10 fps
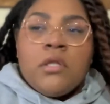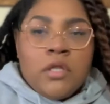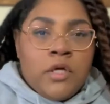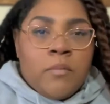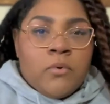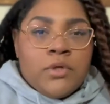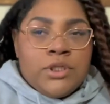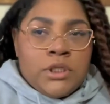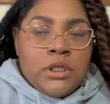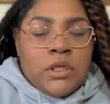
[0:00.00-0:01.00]
the
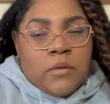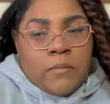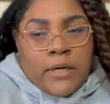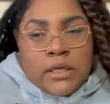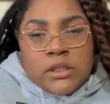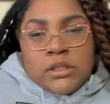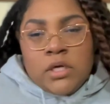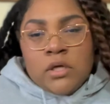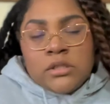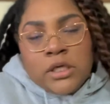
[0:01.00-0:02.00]
abortion and the pregnancy
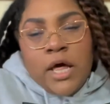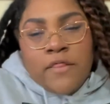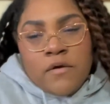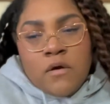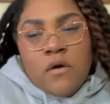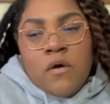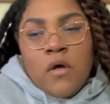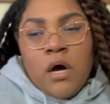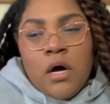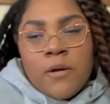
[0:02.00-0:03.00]
altogether,
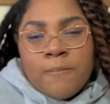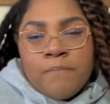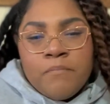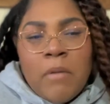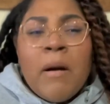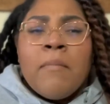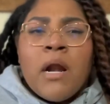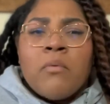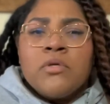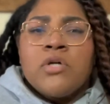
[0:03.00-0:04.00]
my mom and I
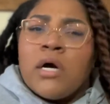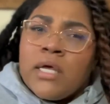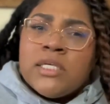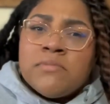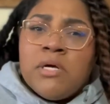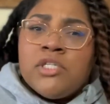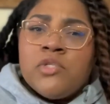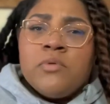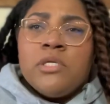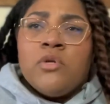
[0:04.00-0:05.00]
weren't talking as much as
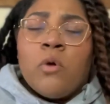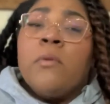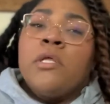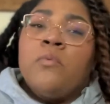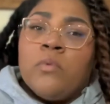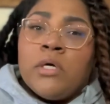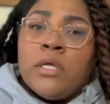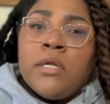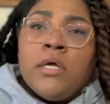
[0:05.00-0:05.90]
we normally would.